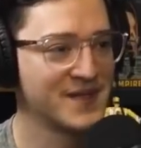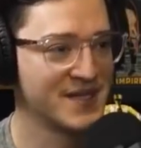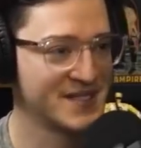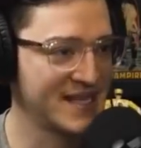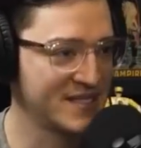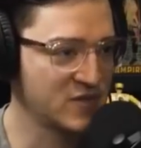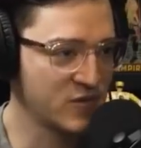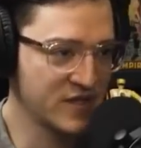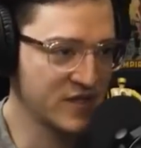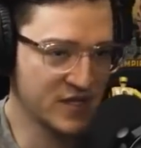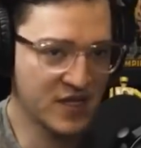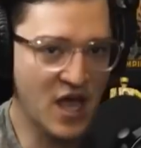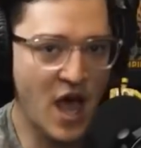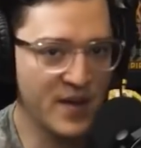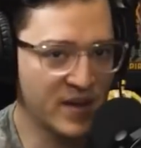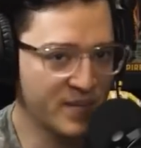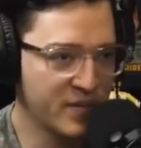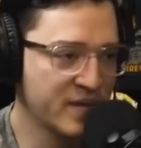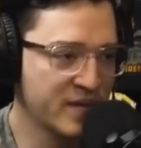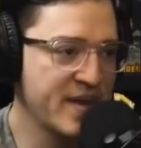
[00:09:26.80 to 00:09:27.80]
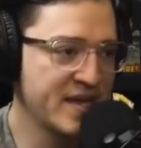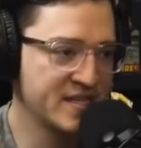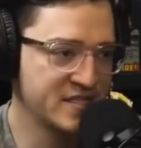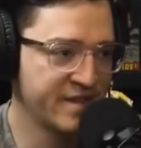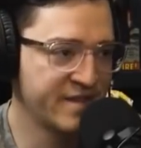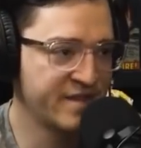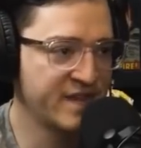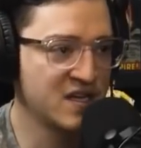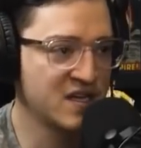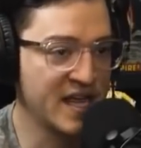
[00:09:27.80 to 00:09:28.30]
because that's what the comic book makes
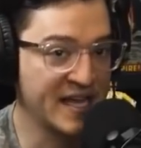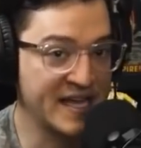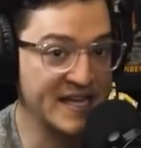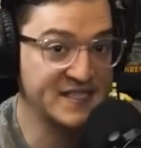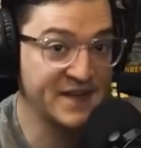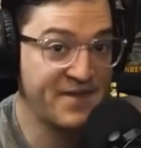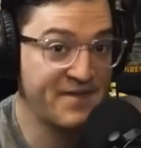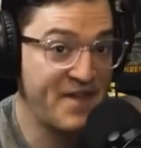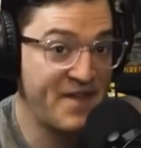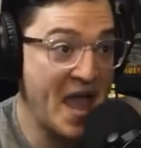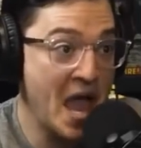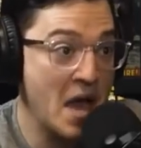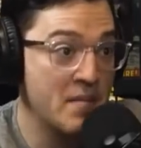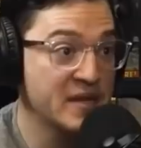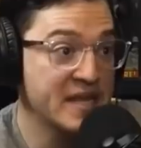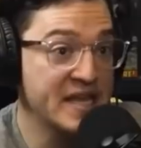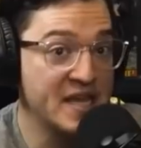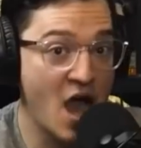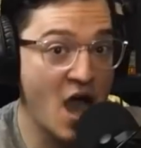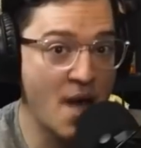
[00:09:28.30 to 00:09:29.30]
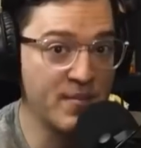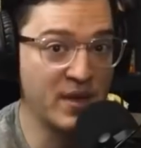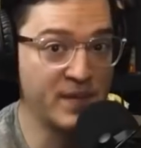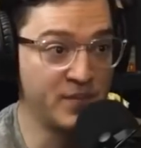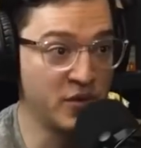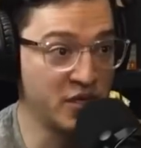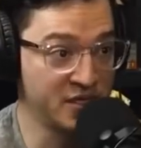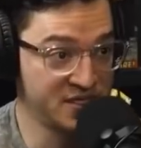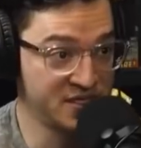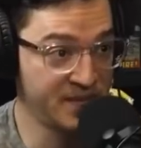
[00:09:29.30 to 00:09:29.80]
you feel like. It's a family
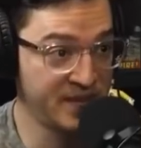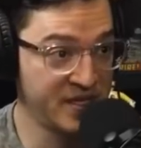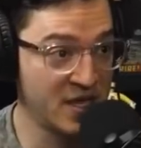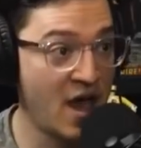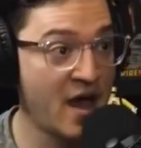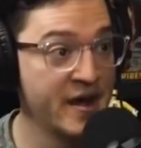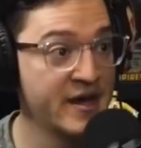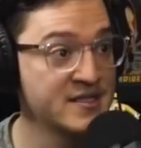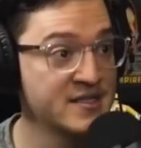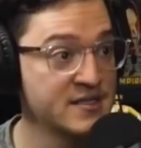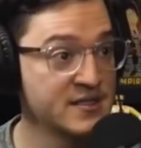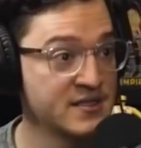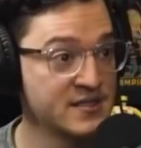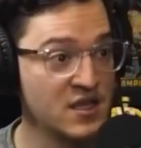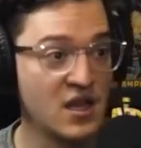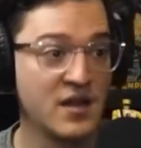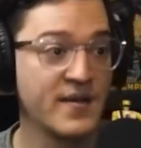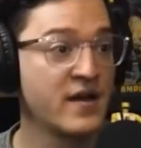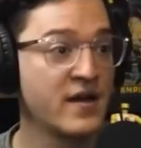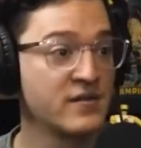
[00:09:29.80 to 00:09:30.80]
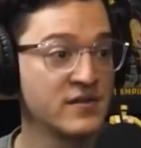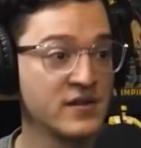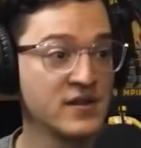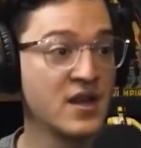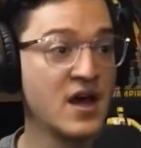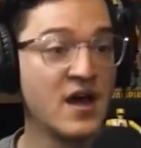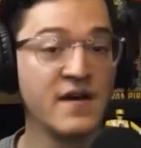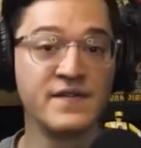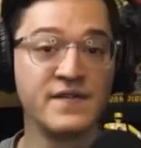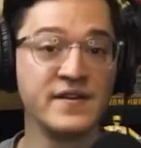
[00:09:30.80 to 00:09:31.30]
comic book, to be honest. It's all about
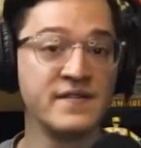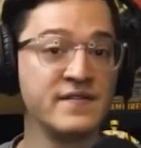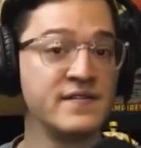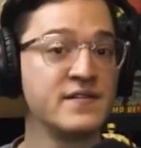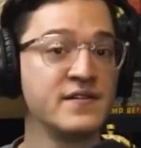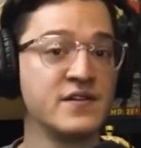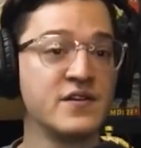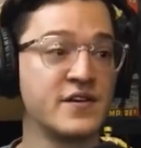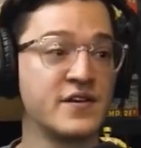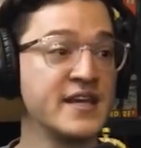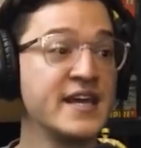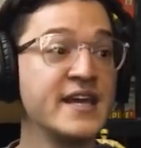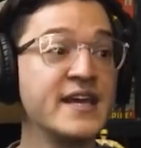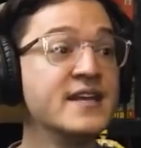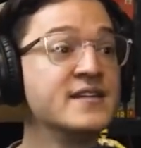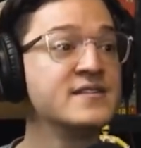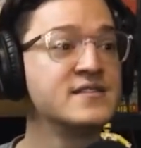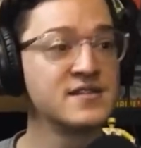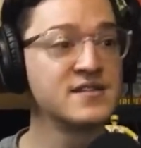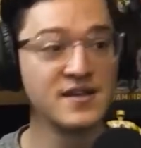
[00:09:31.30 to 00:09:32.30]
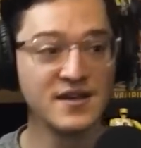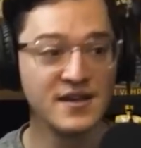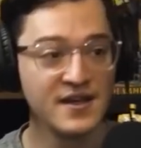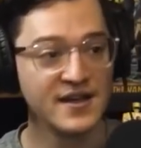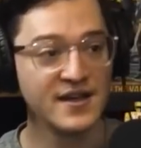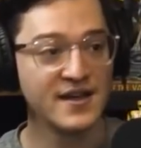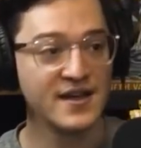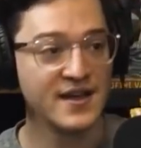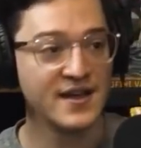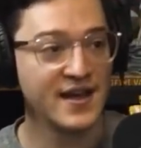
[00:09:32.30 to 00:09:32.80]
loving your kids
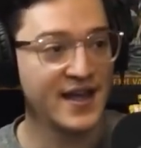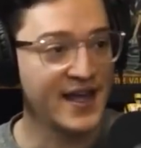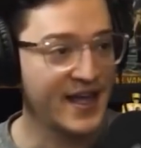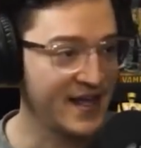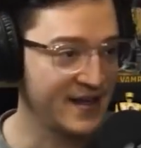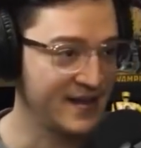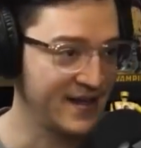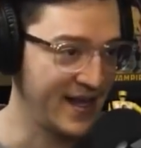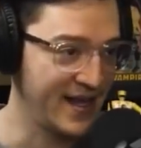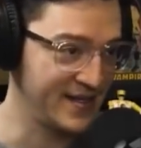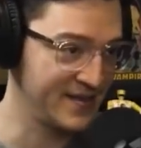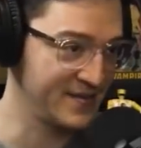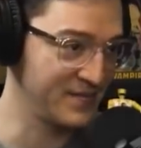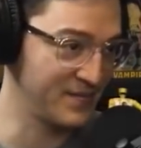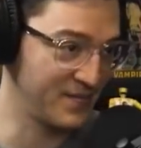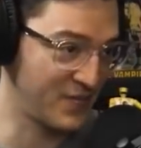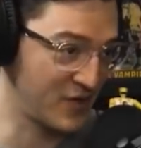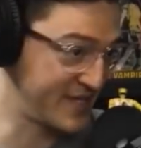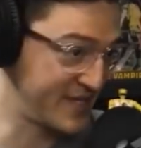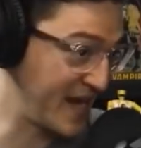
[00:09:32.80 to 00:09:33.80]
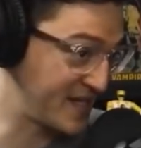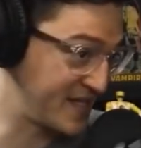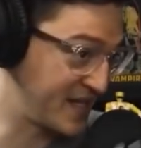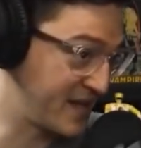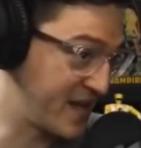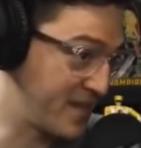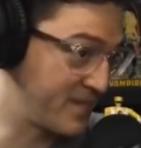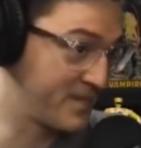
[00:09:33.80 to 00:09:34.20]
and protecting